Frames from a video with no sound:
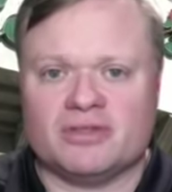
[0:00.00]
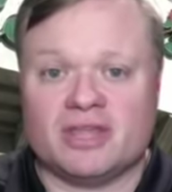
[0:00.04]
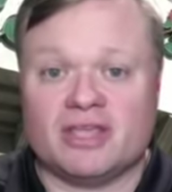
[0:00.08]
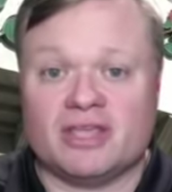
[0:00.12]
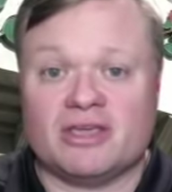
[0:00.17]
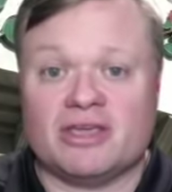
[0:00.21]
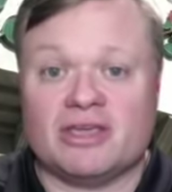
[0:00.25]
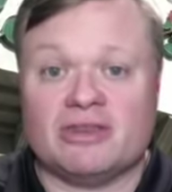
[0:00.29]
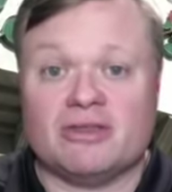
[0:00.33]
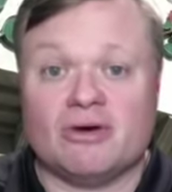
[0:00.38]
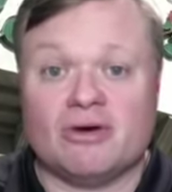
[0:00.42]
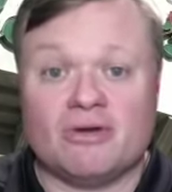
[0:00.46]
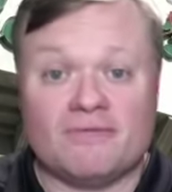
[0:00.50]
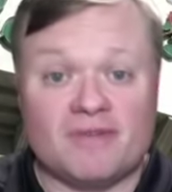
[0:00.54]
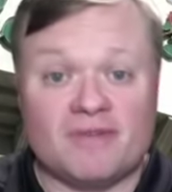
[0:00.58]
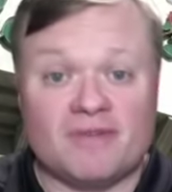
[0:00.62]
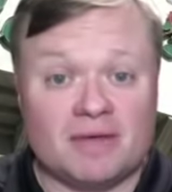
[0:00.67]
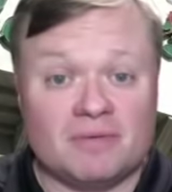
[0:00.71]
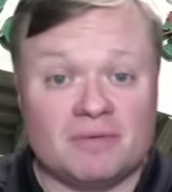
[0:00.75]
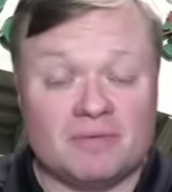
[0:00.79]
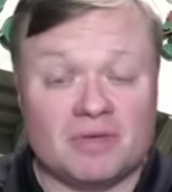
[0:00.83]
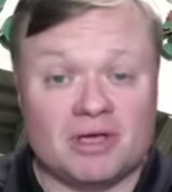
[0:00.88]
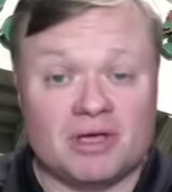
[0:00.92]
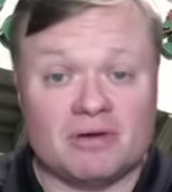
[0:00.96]
Then you get
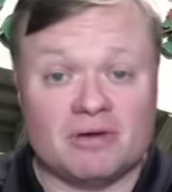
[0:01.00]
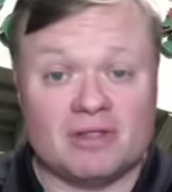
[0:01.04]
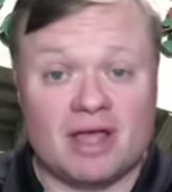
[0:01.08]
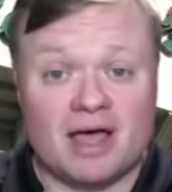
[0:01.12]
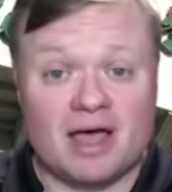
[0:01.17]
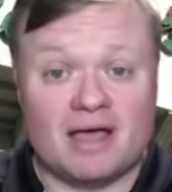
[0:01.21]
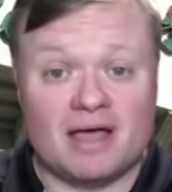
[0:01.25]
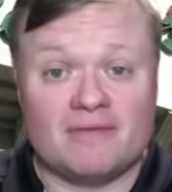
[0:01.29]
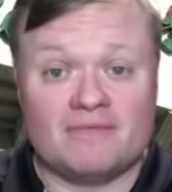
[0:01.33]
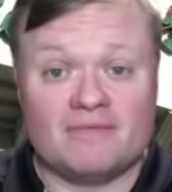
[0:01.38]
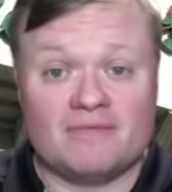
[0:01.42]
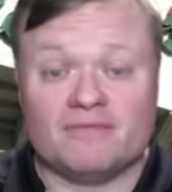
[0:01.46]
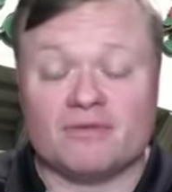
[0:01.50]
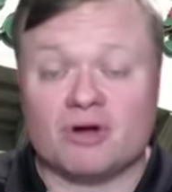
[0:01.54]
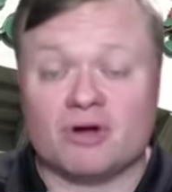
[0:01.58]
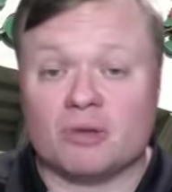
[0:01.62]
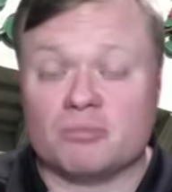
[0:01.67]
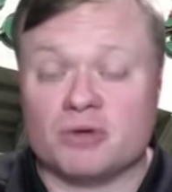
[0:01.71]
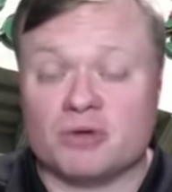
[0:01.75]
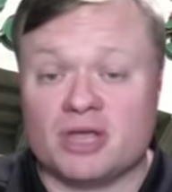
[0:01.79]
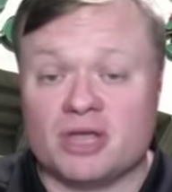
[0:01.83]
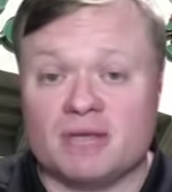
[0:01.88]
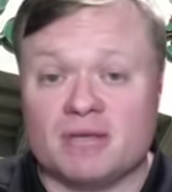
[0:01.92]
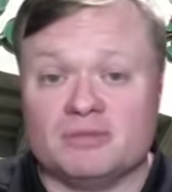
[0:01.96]
notified when we go live for
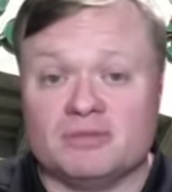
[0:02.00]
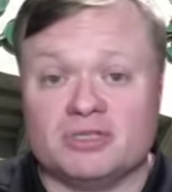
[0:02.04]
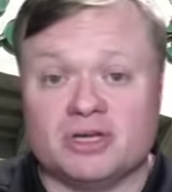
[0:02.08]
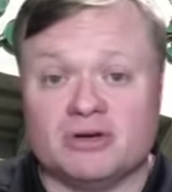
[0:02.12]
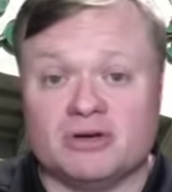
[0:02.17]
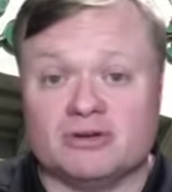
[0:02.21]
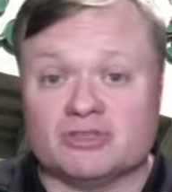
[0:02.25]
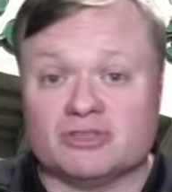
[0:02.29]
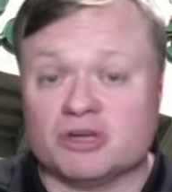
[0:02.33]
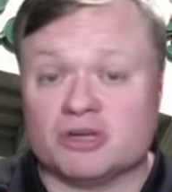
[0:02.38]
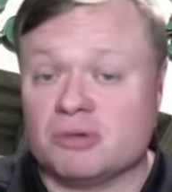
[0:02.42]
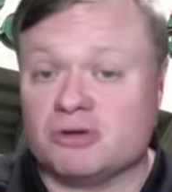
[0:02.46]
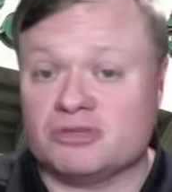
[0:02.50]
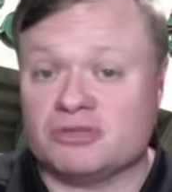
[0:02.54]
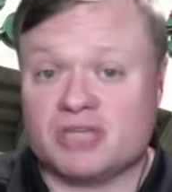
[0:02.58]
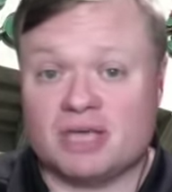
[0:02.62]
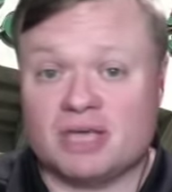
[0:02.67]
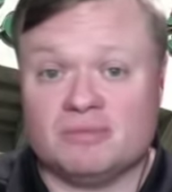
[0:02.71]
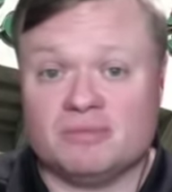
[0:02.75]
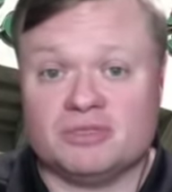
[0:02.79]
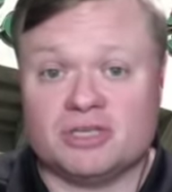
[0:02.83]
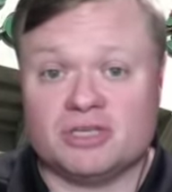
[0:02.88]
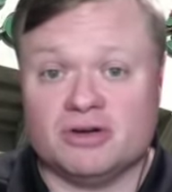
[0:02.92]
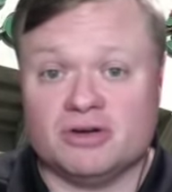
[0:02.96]
our pregame shows, our
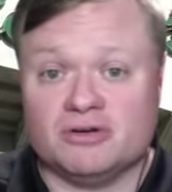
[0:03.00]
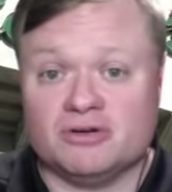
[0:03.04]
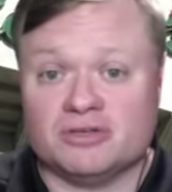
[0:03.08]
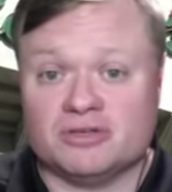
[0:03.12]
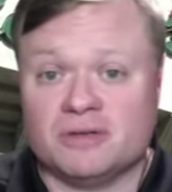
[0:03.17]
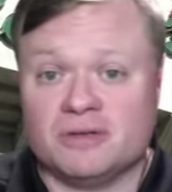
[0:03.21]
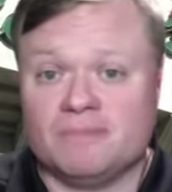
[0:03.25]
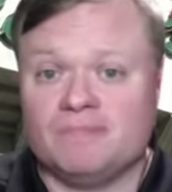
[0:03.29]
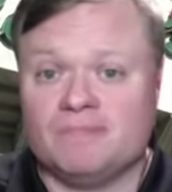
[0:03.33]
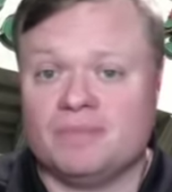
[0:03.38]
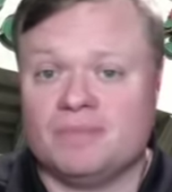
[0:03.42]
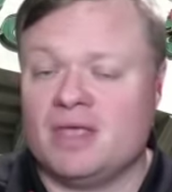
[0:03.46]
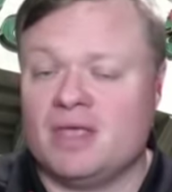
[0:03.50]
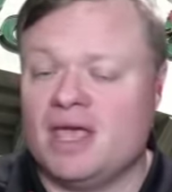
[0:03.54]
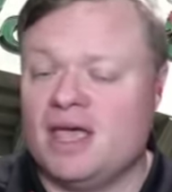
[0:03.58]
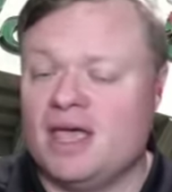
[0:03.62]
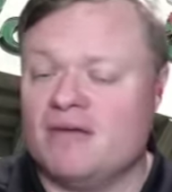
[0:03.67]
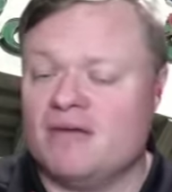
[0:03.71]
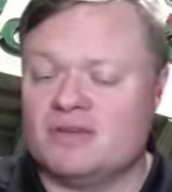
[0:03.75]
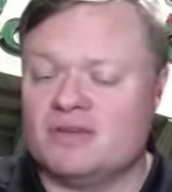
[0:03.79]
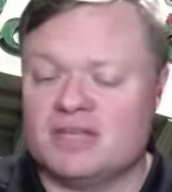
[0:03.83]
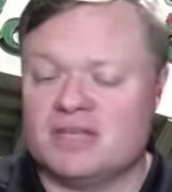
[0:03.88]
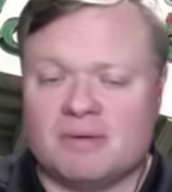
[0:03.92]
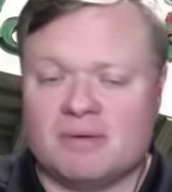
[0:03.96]
postgame shows,
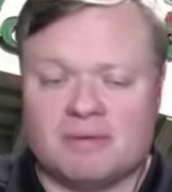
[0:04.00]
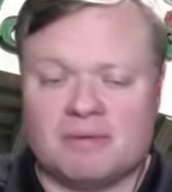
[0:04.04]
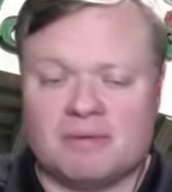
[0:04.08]
every time we